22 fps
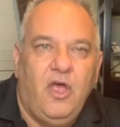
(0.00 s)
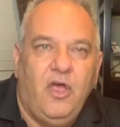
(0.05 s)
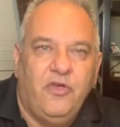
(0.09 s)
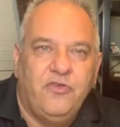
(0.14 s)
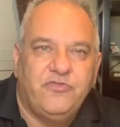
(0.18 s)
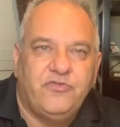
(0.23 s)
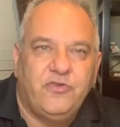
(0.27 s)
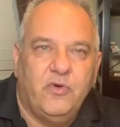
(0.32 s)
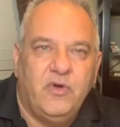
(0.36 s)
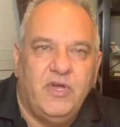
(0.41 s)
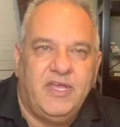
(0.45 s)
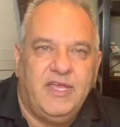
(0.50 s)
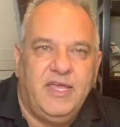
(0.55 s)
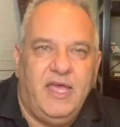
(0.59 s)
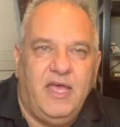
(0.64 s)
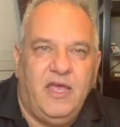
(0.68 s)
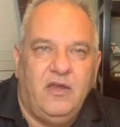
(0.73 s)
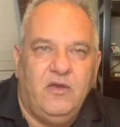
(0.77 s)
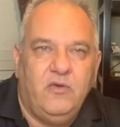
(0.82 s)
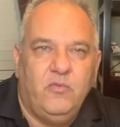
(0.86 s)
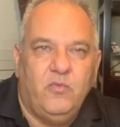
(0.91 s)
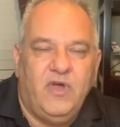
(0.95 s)
So
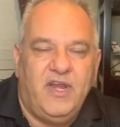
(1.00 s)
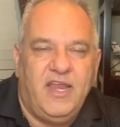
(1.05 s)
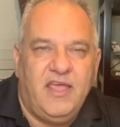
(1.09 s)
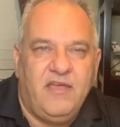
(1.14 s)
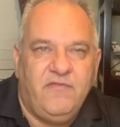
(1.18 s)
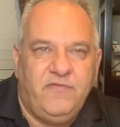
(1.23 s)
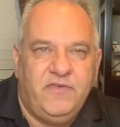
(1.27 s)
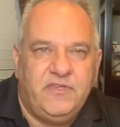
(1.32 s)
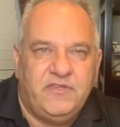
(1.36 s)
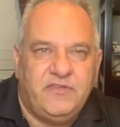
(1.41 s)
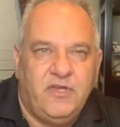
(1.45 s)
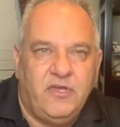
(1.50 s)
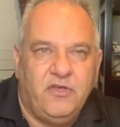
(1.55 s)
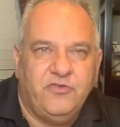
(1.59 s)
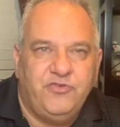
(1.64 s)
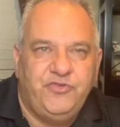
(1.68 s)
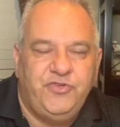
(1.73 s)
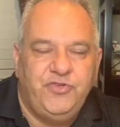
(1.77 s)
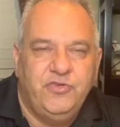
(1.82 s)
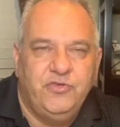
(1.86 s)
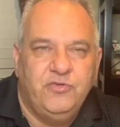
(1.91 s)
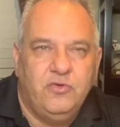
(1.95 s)
again, when AMFA
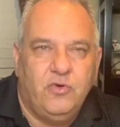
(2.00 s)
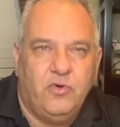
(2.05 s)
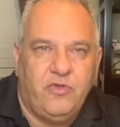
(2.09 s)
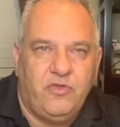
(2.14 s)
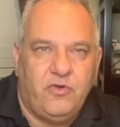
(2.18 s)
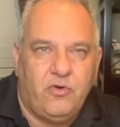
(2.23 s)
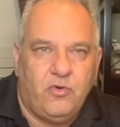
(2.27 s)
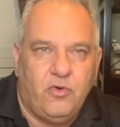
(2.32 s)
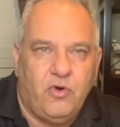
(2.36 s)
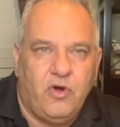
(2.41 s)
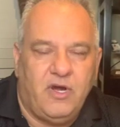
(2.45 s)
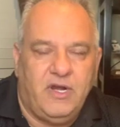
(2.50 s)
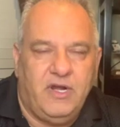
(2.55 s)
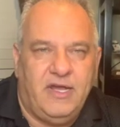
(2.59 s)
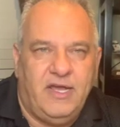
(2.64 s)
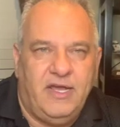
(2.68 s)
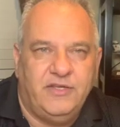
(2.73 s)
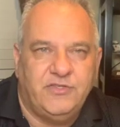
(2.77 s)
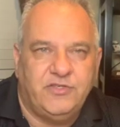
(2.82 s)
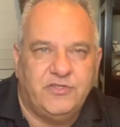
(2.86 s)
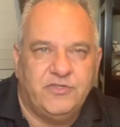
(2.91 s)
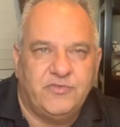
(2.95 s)
tells you, or their
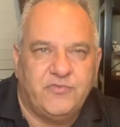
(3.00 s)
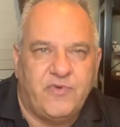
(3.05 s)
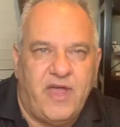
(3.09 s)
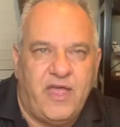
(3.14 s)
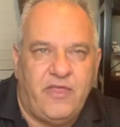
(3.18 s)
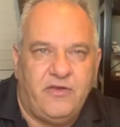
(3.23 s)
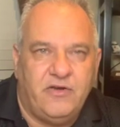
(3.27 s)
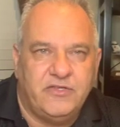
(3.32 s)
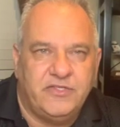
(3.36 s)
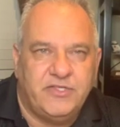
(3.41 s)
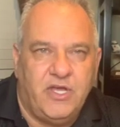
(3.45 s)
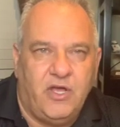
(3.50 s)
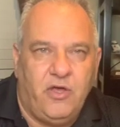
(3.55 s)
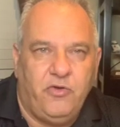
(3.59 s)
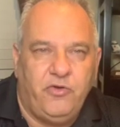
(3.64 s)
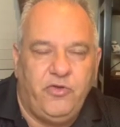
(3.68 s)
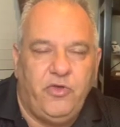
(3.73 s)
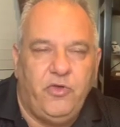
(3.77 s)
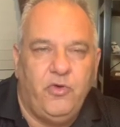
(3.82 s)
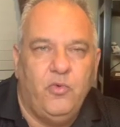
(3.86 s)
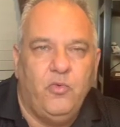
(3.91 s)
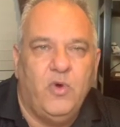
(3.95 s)
organizers rather, tell
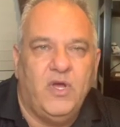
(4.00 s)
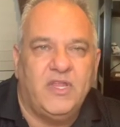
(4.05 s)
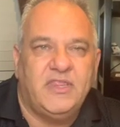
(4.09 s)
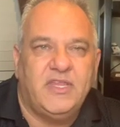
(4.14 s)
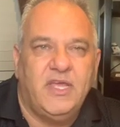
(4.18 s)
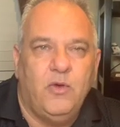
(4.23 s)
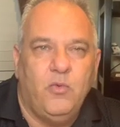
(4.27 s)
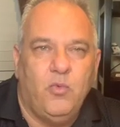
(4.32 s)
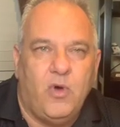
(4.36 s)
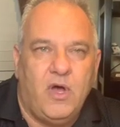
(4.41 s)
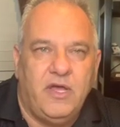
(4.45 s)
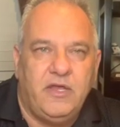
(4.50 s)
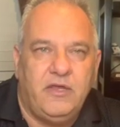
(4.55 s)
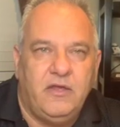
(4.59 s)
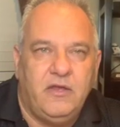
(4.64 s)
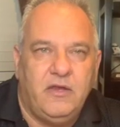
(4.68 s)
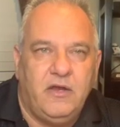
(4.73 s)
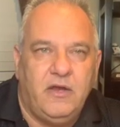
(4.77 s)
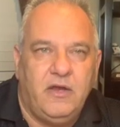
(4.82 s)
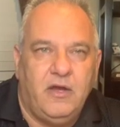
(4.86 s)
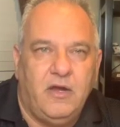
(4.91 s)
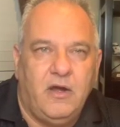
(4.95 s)
you what they want you
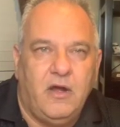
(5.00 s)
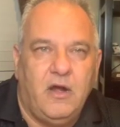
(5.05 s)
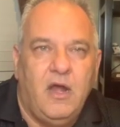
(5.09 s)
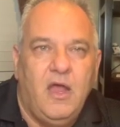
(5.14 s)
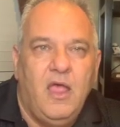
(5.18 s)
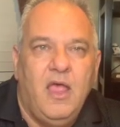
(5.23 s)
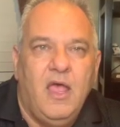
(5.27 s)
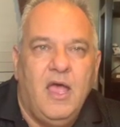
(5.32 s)
to hear,